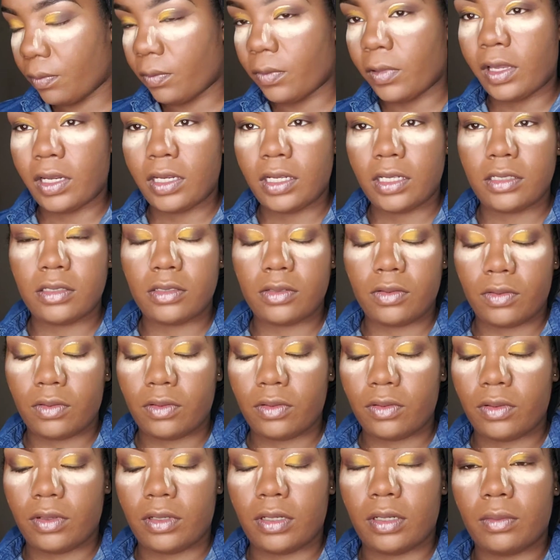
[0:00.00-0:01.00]
While that's going
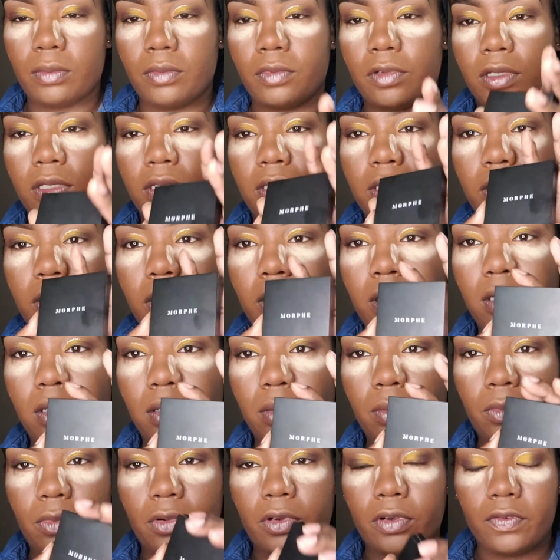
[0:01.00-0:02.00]
on, I'm gonna take the
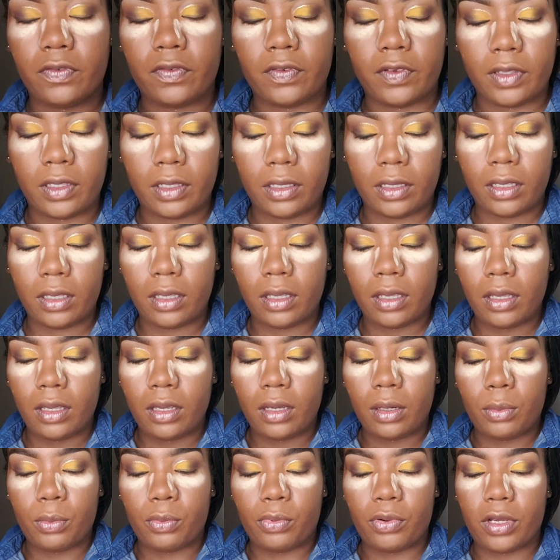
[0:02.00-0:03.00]
Morphe
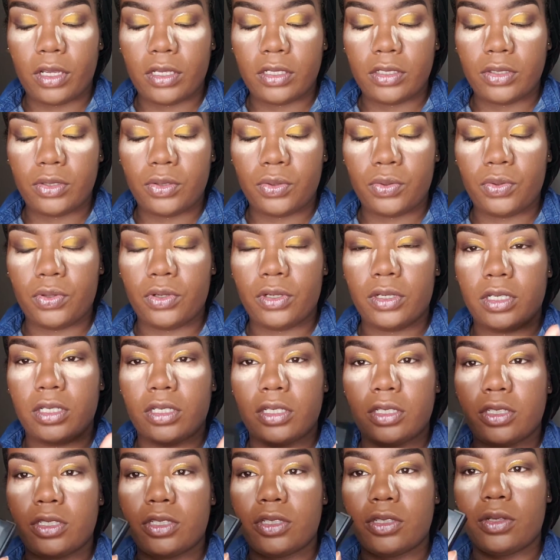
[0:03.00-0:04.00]
Bronzer
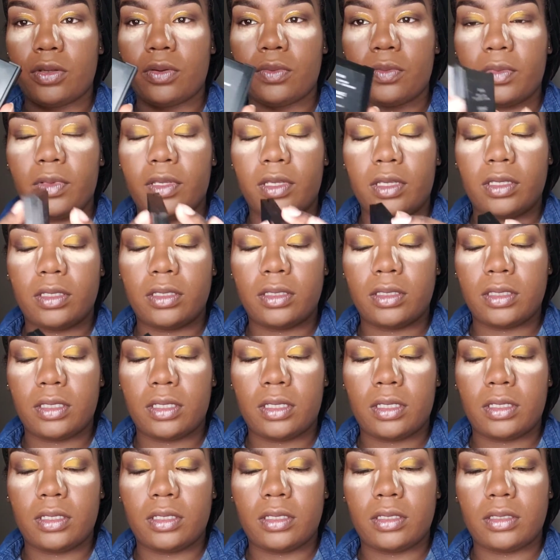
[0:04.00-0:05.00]
and Show Mints,
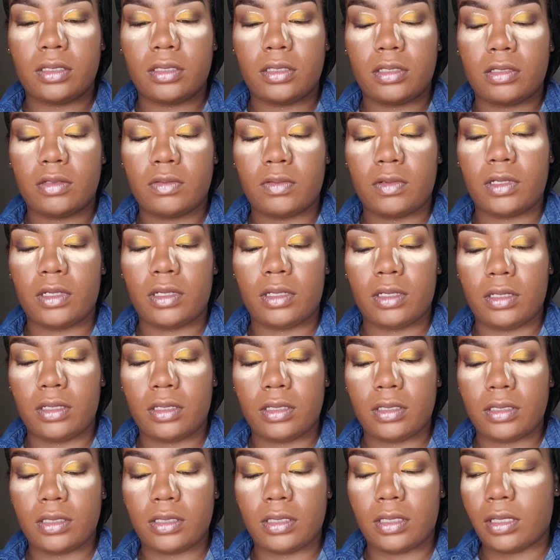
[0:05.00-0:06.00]
and this is what it
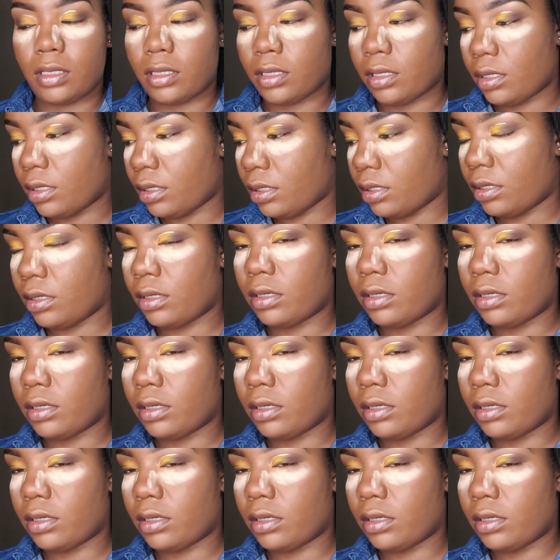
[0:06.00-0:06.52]
looks like.